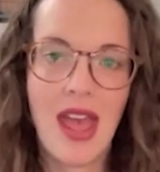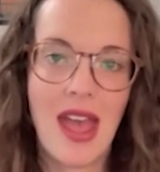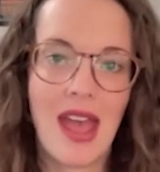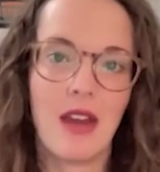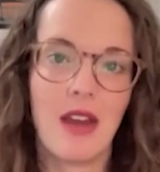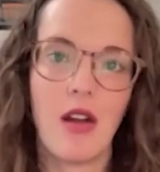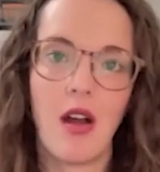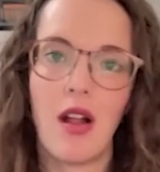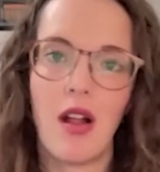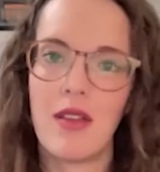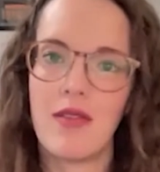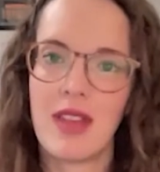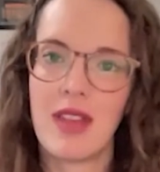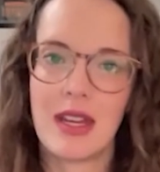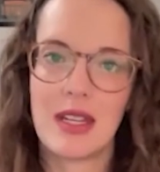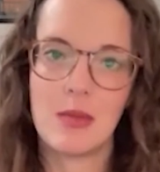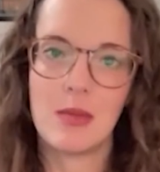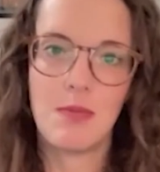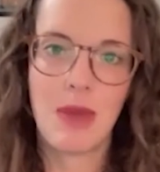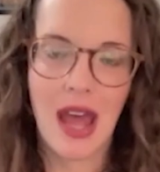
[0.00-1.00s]
And all of that
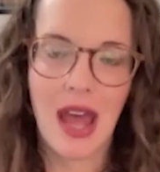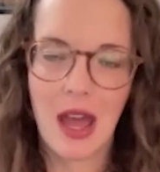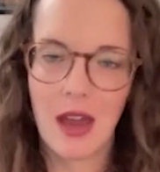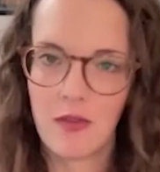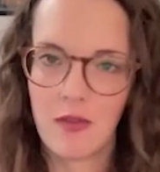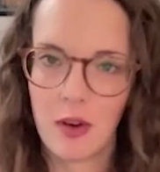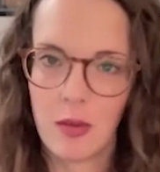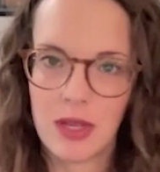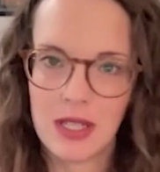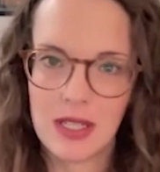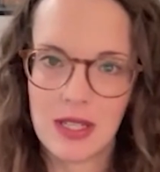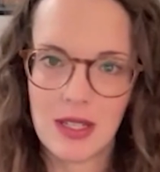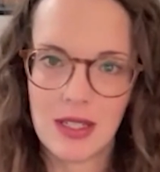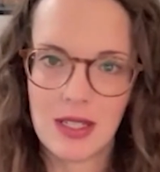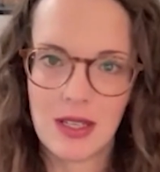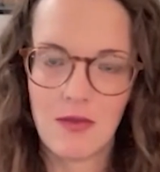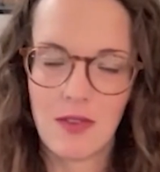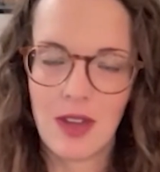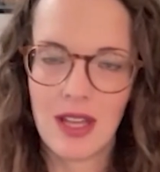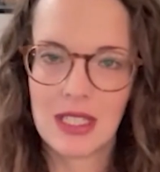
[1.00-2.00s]
is bad for business
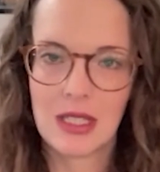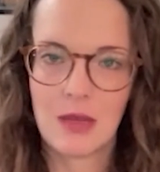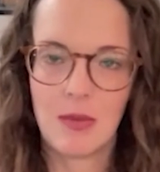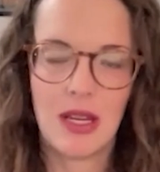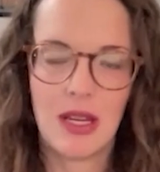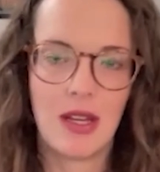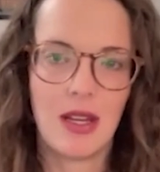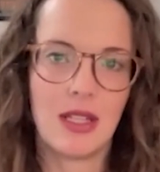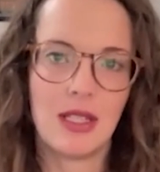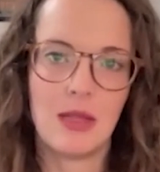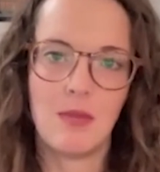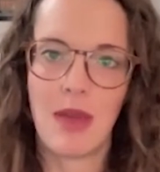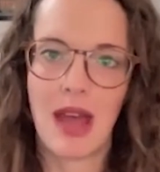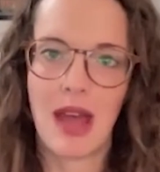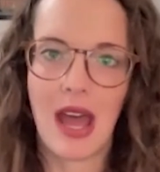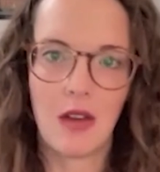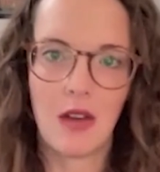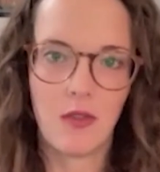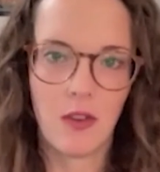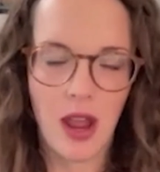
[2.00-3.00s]
investment. It's
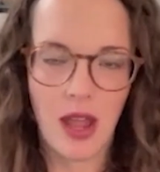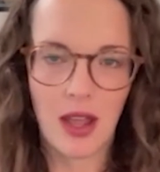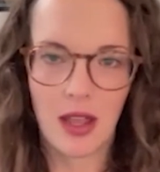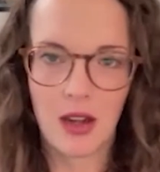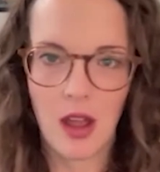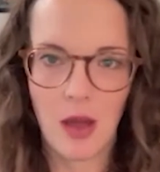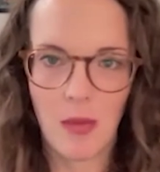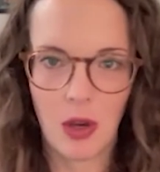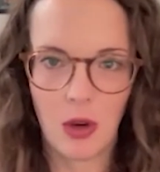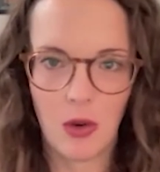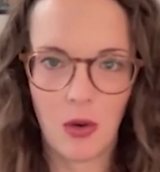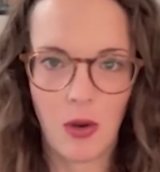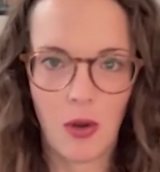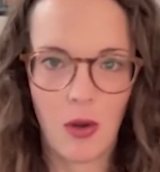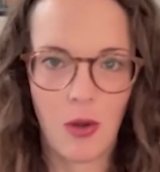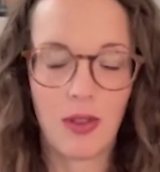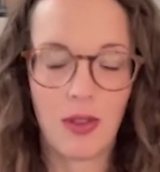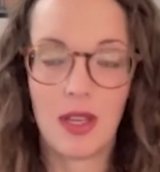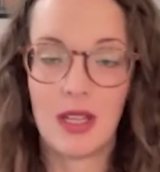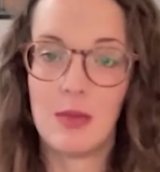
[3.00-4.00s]
bad for economic
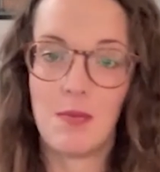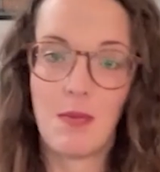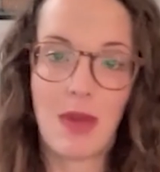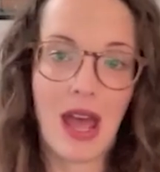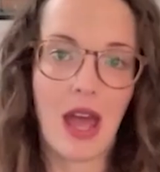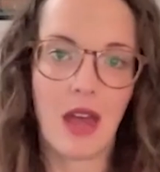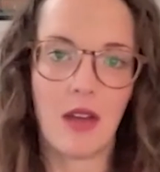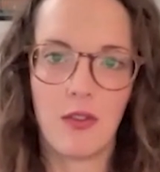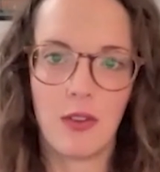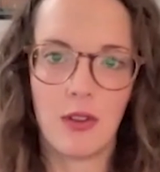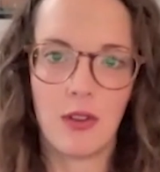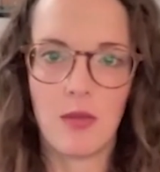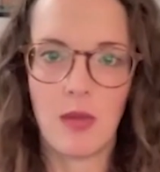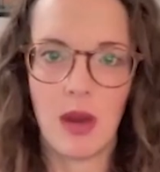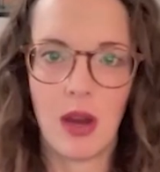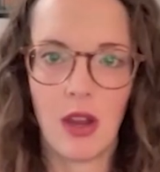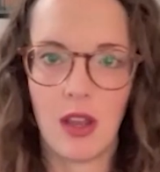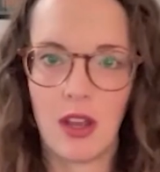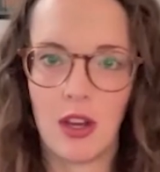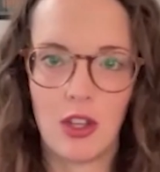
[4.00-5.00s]
growth. It's bad for the
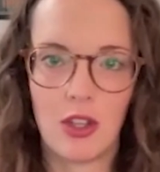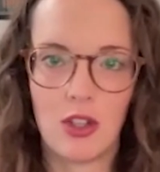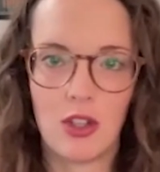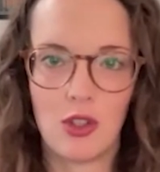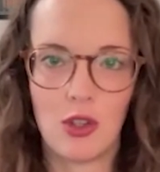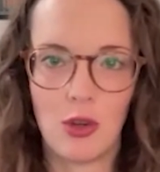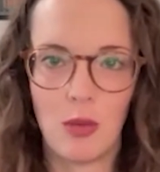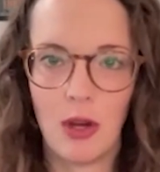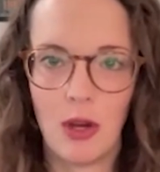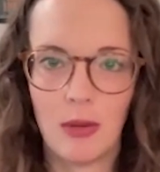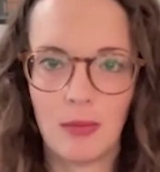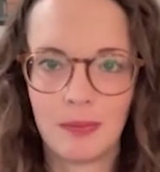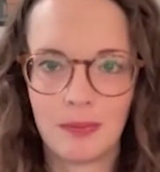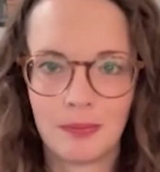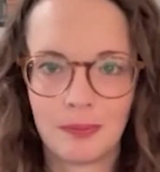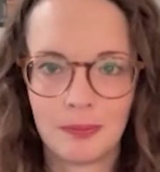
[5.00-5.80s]
American consumer.